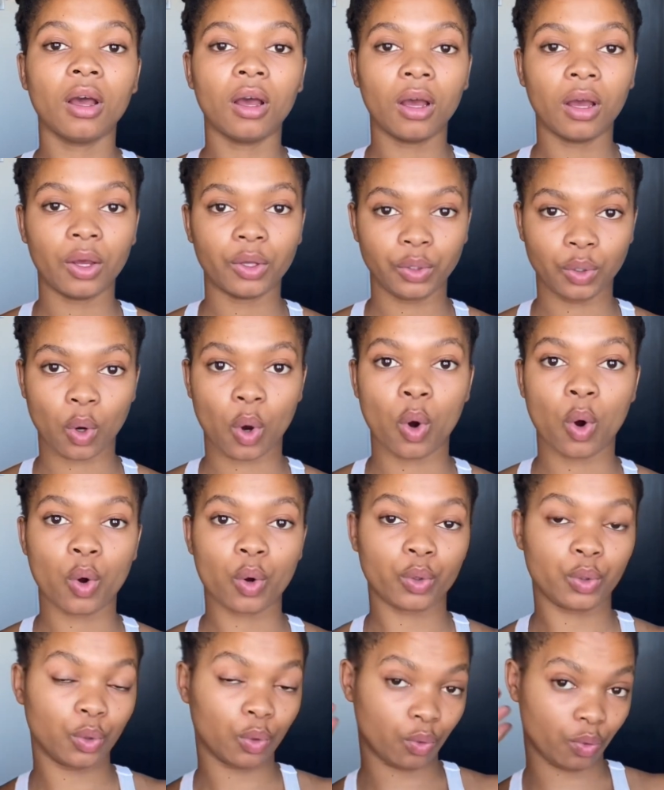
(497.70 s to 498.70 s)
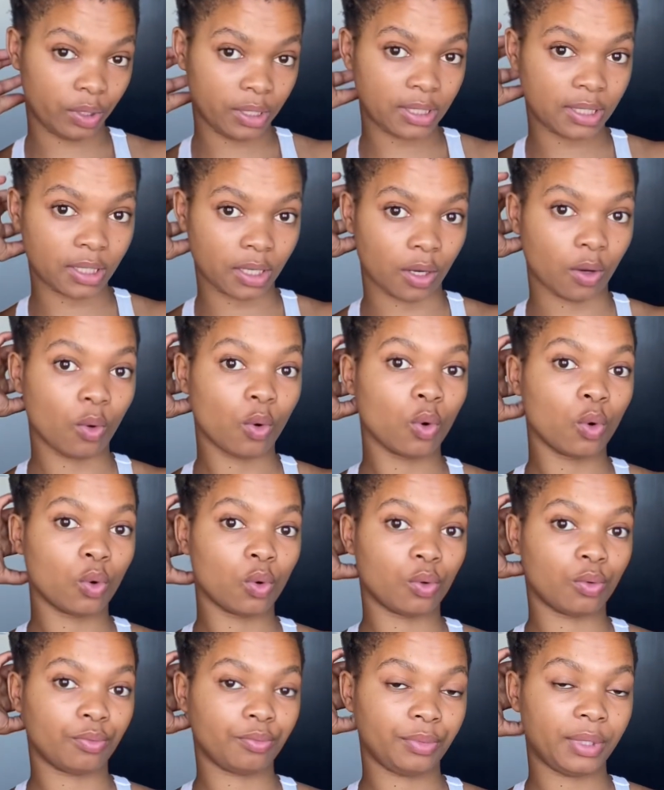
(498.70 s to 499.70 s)
your urethra, or
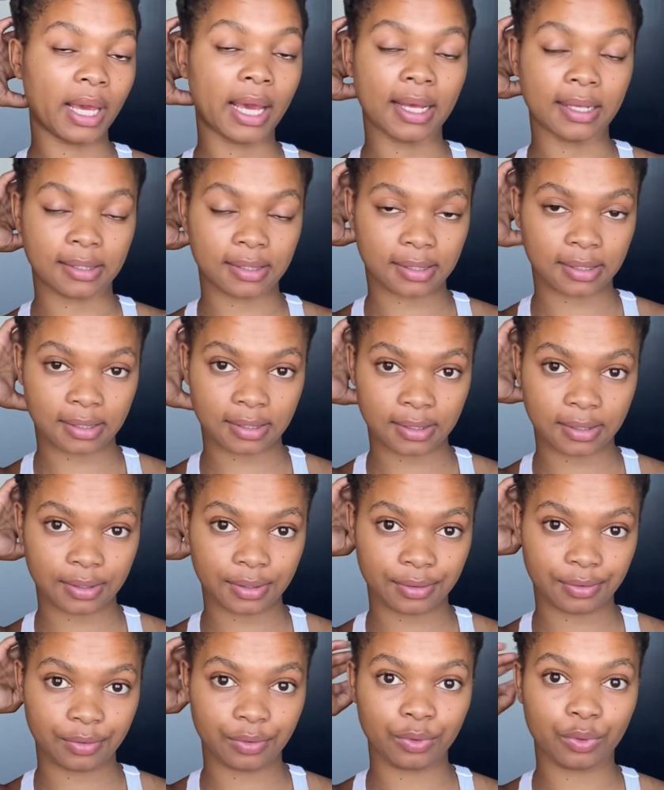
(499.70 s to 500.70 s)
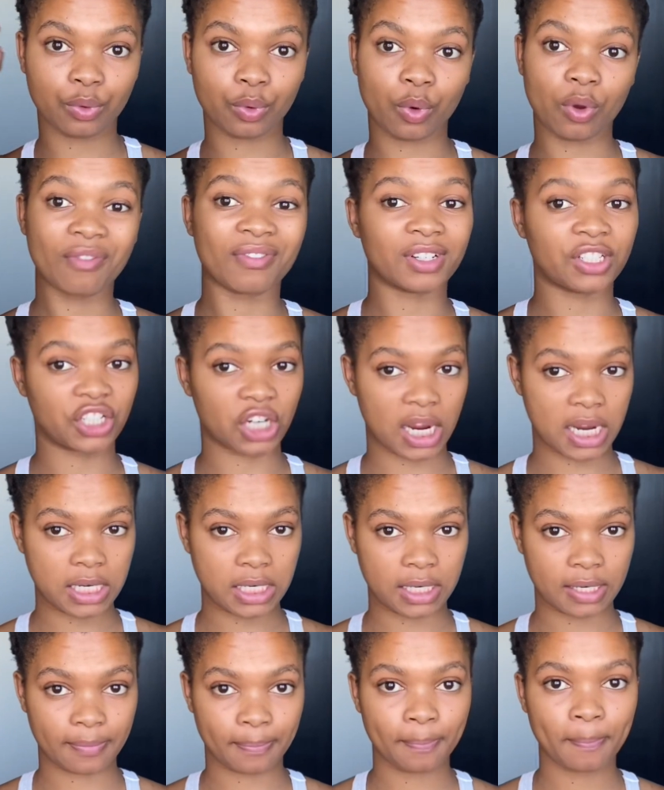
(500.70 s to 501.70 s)
yes, to your
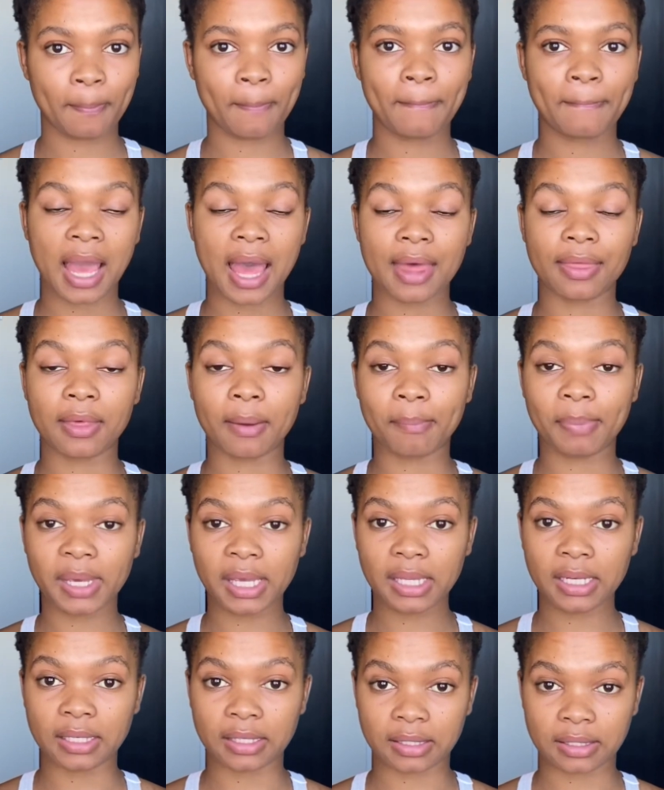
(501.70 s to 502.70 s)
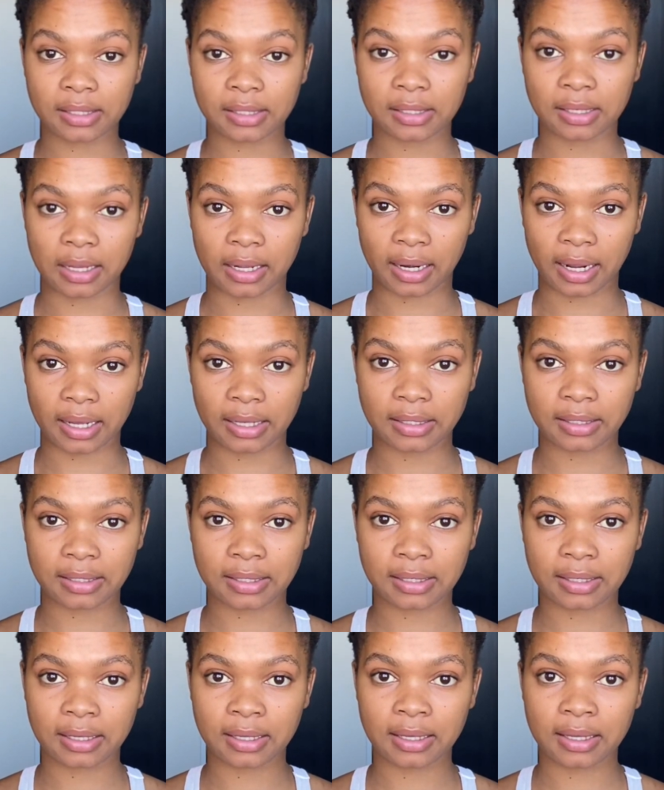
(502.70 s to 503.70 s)
vagina. The penis, right?
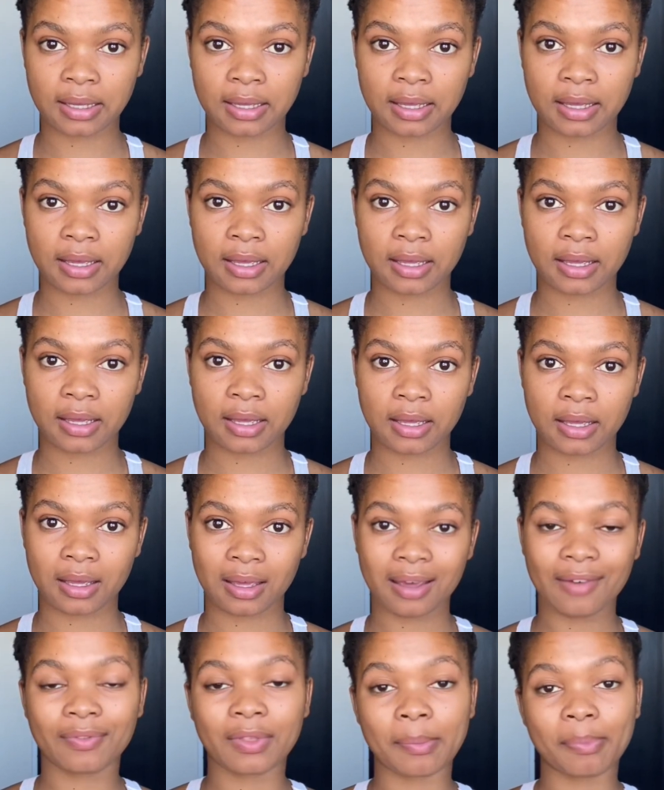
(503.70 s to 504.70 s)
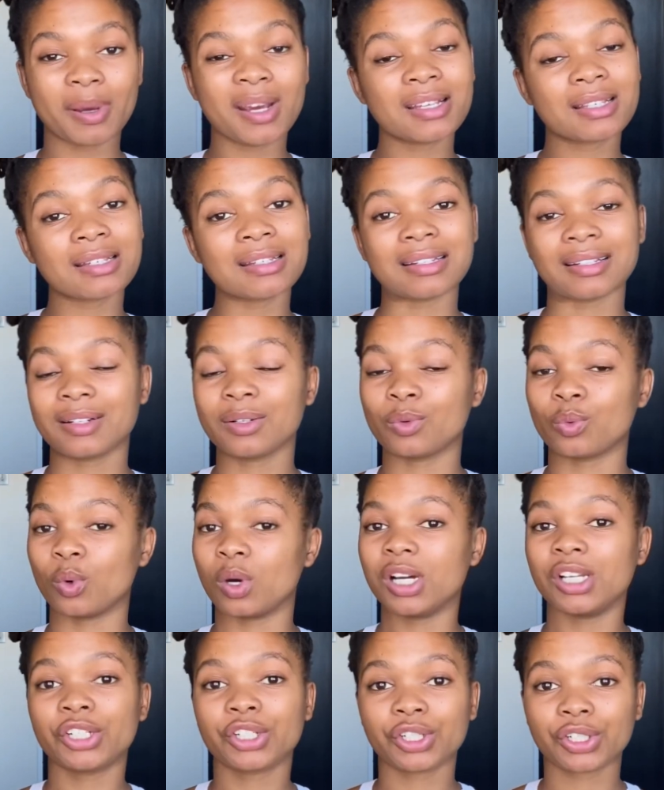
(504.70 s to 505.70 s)
If the person didn't
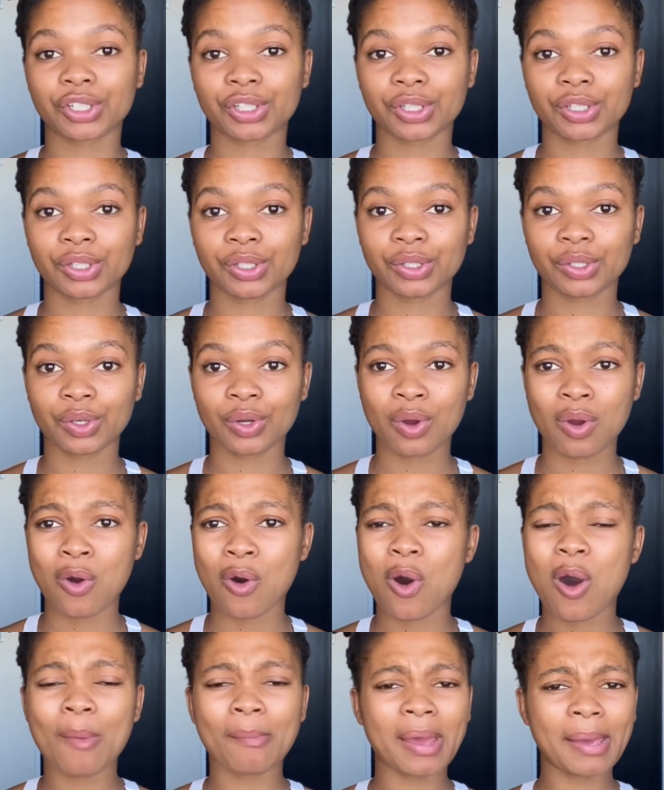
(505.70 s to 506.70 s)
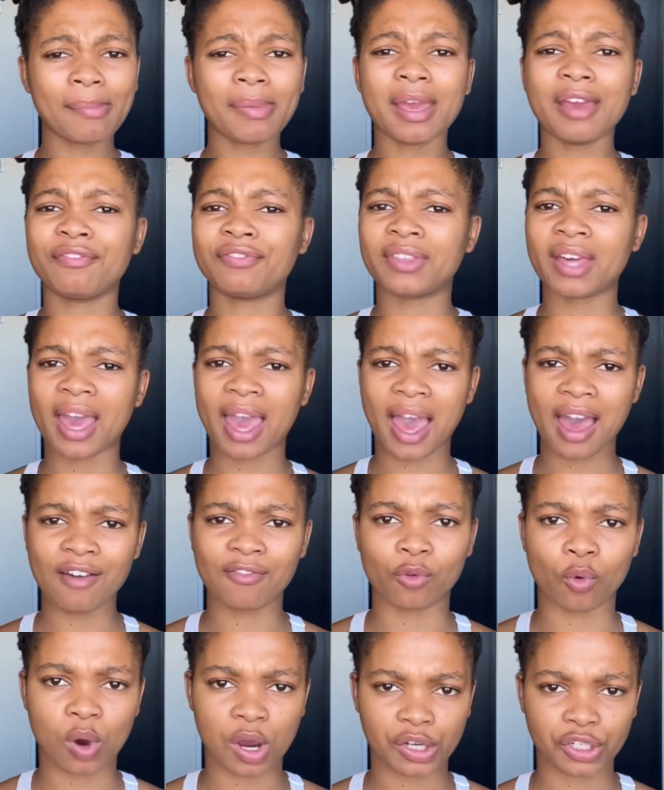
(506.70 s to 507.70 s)
wash, or maybe if they have
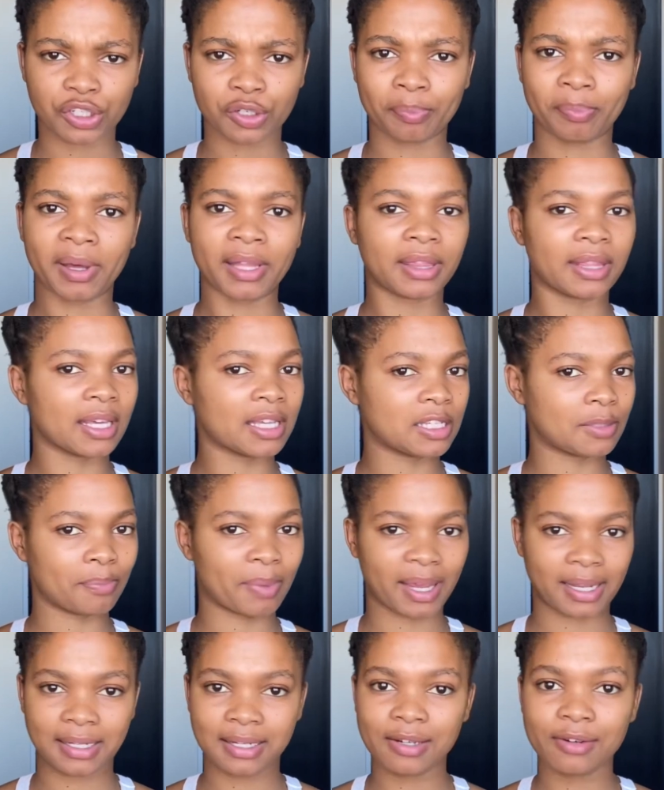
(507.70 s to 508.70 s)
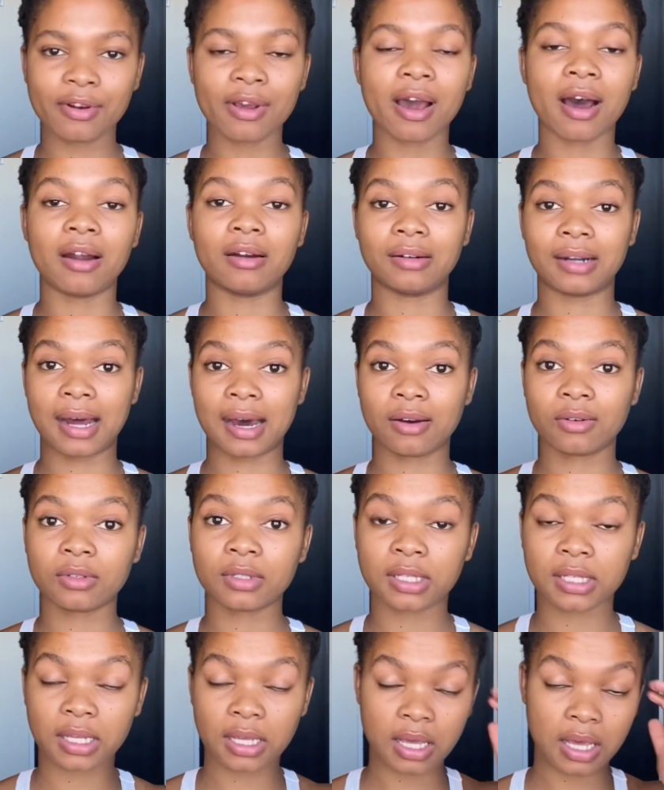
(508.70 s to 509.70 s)
washed but there's bacteria
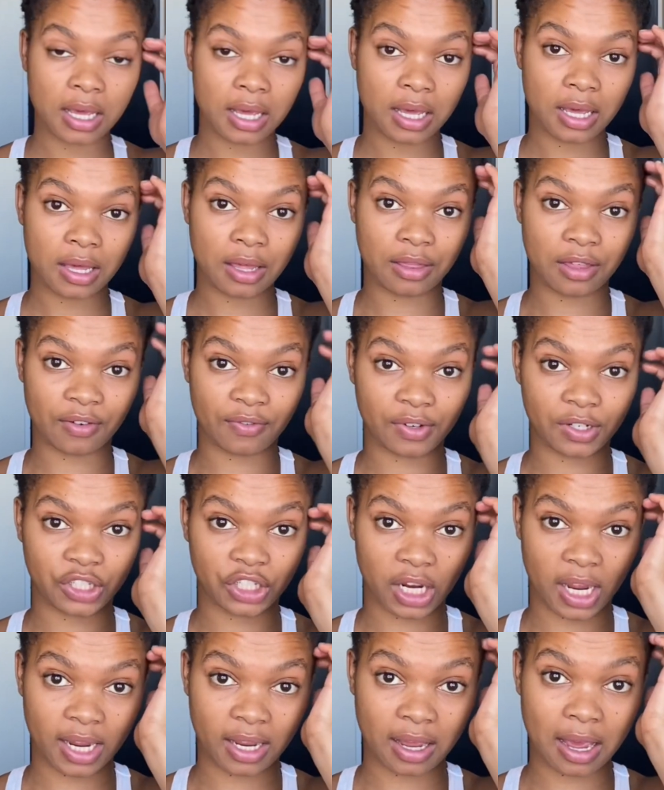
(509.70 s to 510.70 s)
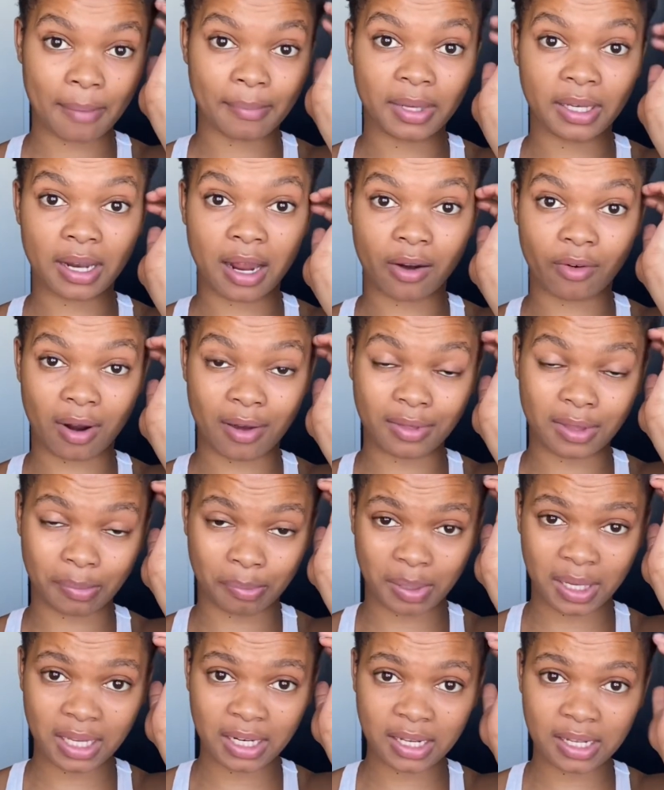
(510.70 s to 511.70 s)
around the vagina, around the
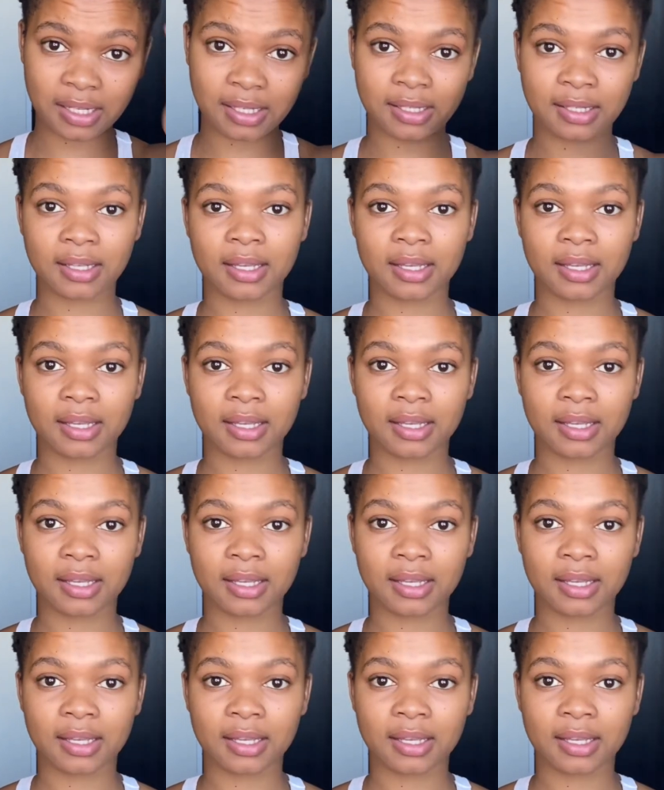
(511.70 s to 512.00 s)
penis,